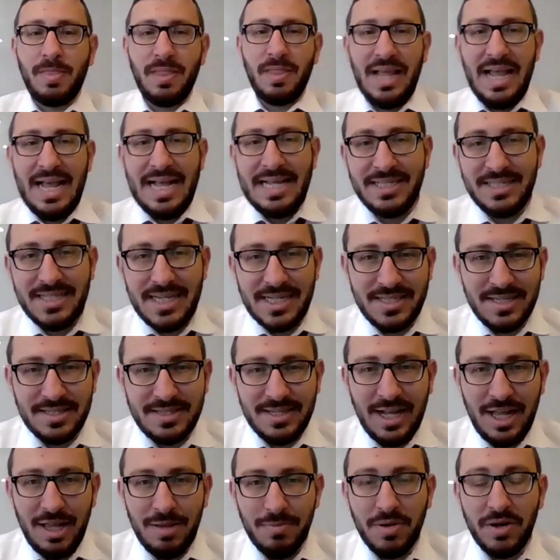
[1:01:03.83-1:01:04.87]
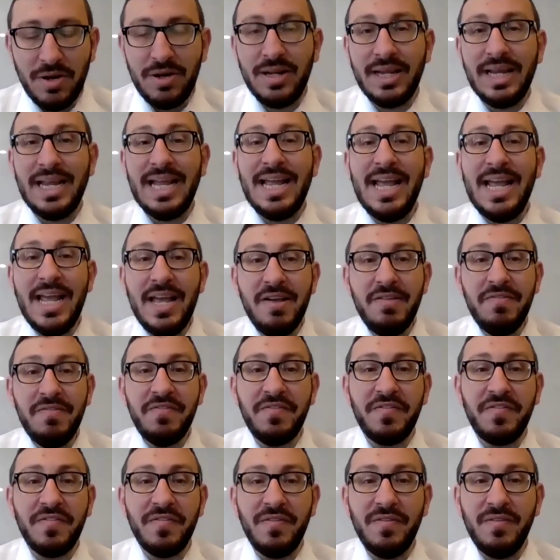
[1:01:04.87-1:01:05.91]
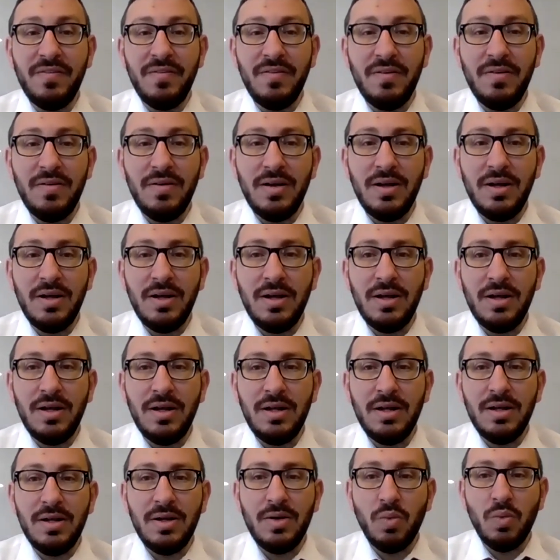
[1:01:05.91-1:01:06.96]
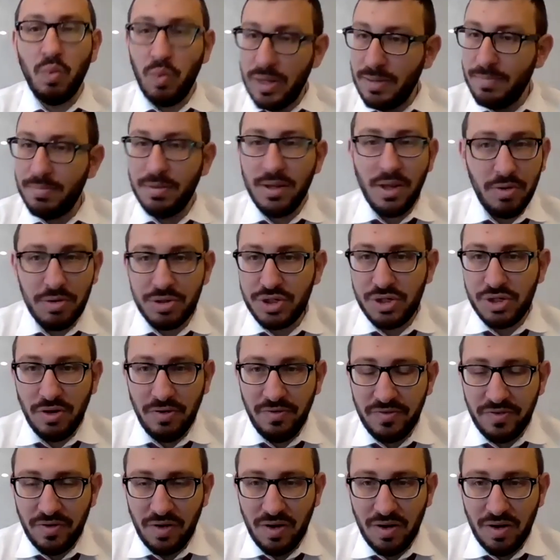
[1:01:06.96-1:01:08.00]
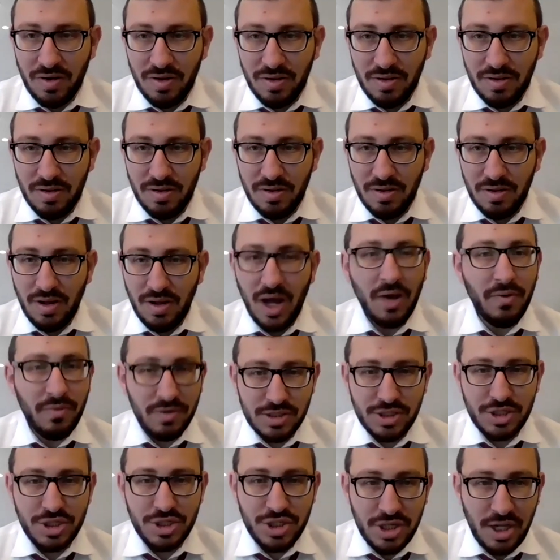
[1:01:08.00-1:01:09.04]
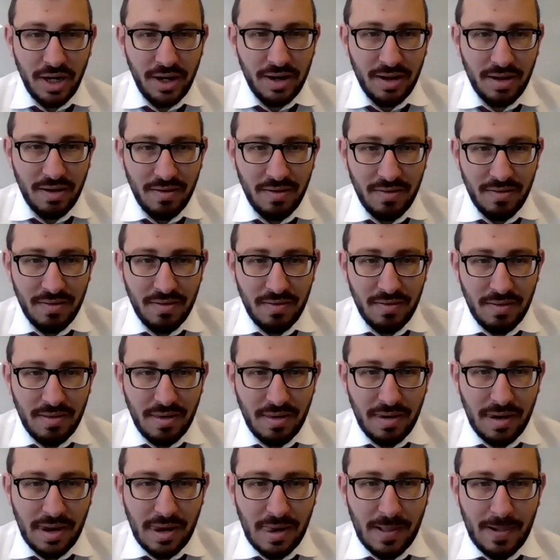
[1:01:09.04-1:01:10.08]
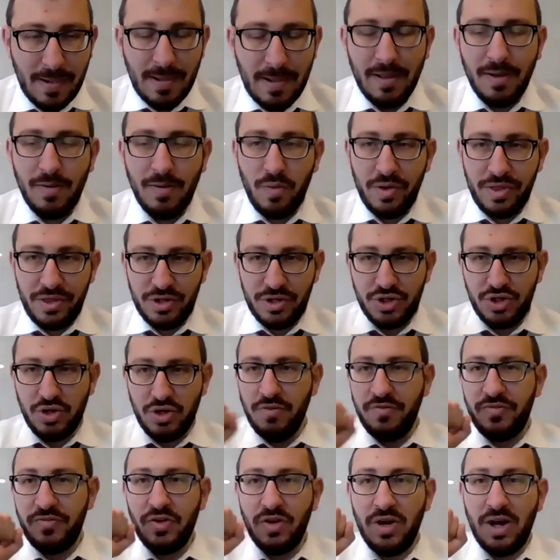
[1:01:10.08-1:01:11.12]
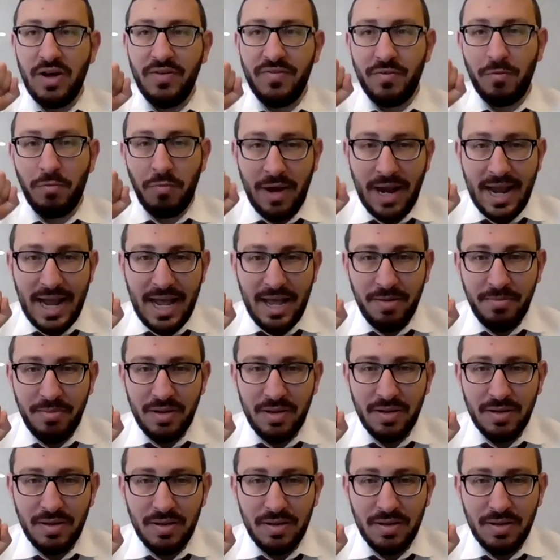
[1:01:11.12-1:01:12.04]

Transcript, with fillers: And says the Talmud, if we blow a shofar on Rosh Hashanah with the shofar of a ram,